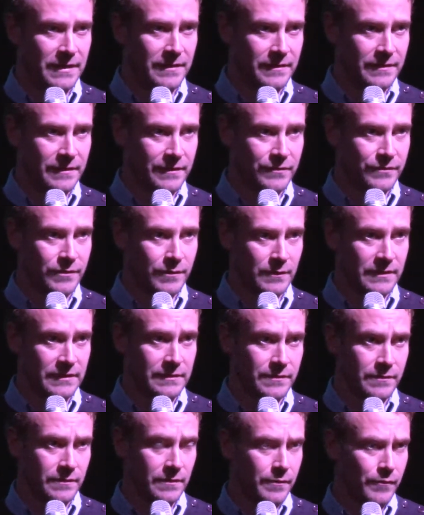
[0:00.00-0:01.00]
billion years old, it's
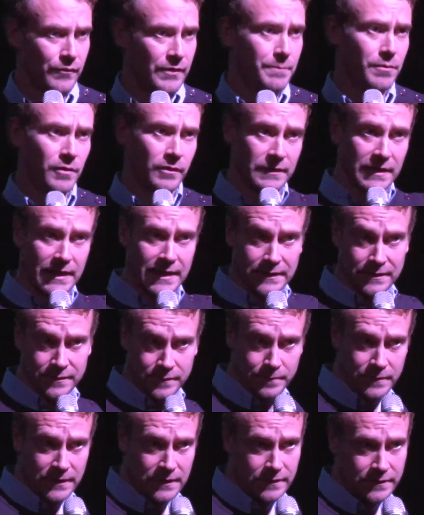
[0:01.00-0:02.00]

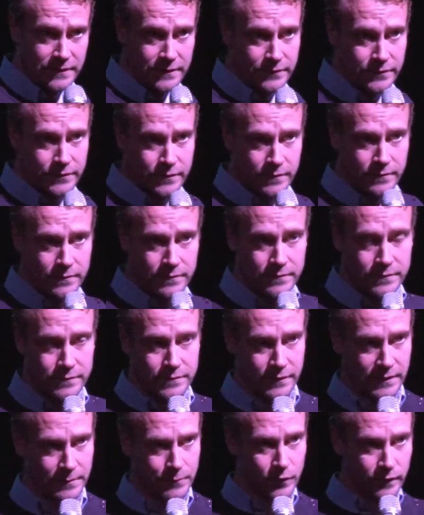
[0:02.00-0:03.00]
3.8 billion years old.
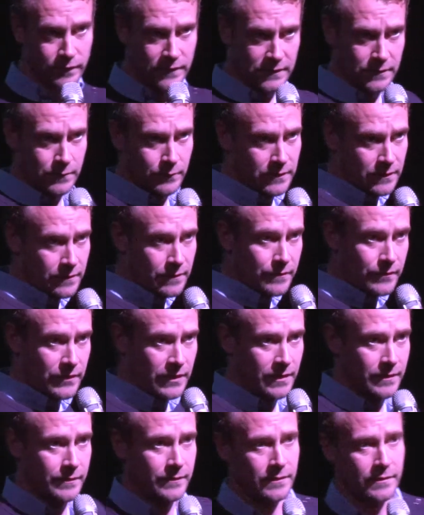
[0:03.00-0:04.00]
So he moved it with
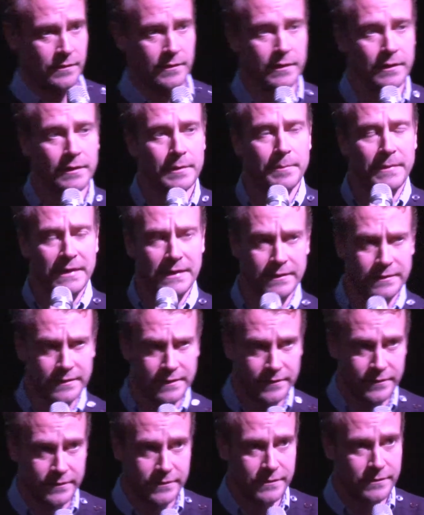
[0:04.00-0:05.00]
300 million
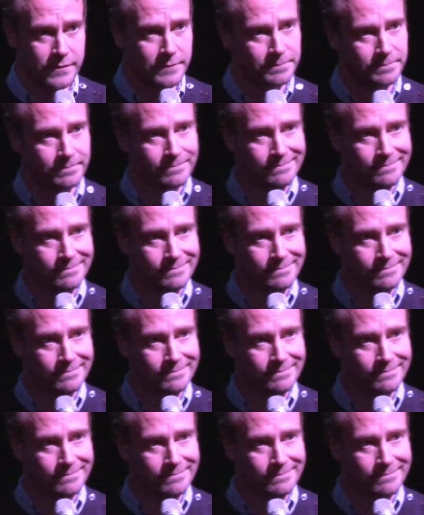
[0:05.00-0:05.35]
years.